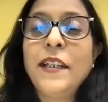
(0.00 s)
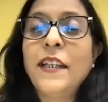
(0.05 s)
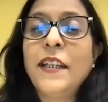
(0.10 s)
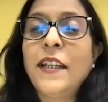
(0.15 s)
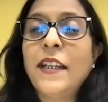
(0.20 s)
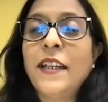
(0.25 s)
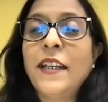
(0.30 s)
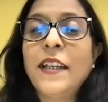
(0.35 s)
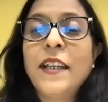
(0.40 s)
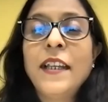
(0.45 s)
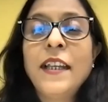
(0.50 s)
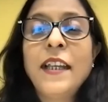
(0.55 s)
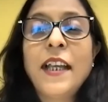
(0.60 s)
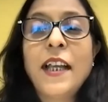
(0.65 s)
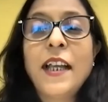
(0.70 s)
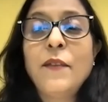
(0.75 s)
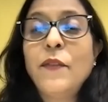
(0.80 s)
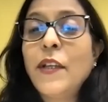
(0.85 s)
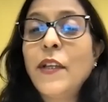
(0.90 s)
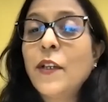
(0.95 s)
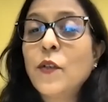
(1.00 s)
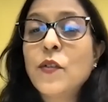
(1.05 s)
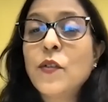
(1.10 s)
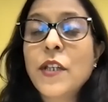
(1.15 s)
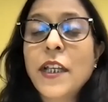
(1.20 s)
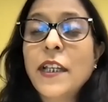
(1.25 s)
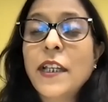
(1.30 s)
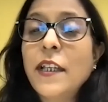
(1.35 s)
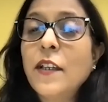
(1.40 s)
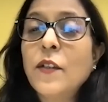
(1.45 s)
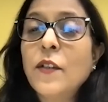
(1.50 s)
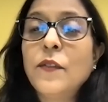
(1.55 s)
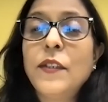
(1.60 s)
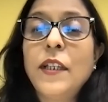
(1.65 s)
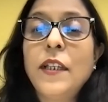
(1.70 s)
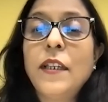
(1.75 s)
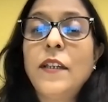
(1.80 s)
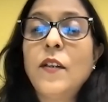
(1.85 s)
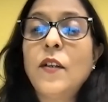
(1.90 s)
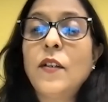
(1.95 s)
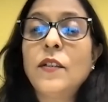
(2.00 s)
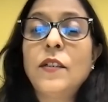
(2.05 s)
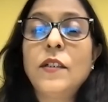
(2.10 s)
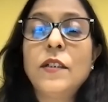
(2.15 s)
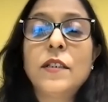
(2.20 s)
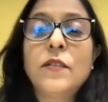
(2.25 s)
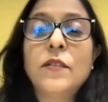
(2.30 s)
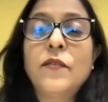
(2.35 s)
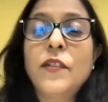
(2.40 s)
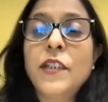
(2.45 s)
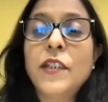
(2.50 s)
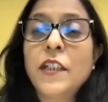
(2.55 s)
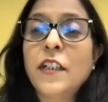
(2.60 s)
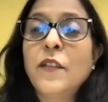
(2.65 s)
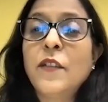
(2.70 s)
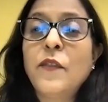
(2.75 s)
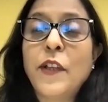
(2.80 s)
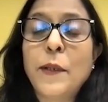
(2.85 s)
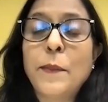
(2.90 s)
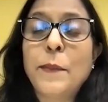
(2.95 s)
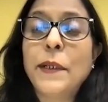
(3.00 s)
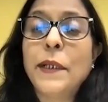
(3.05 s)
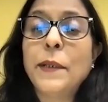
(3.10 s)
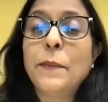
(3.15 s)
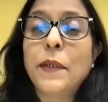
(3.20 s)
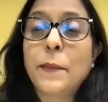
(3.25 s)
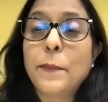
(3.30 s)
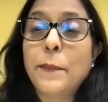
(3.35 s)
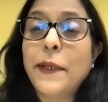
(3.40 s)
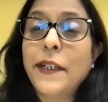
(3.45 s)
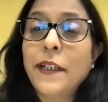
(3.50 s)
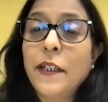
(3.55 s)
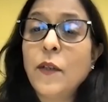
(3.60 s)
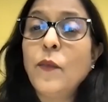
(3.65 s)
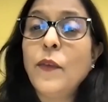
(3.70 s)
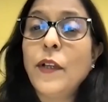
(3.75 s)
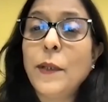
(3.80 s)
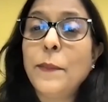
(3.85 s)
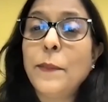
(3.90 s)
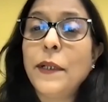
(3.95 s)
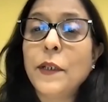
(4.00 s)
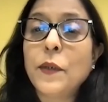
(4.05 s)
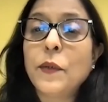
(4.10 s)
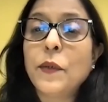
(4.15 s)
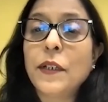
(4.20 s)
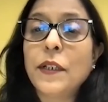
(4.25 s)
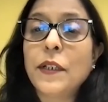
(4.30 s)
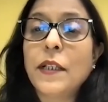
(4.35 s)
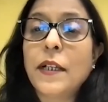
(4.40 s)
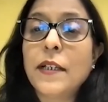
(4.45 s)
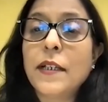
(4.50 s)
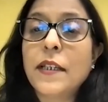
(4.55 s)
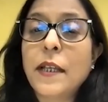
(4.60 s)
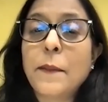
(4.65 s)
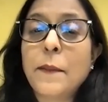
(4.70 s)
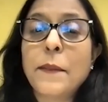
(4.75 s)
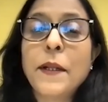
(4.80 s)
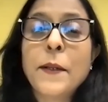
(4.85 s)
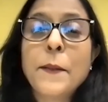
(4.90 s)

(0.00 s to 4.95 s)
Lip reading: And we had to take care of their not just physical well-being, but mental well-being during that time.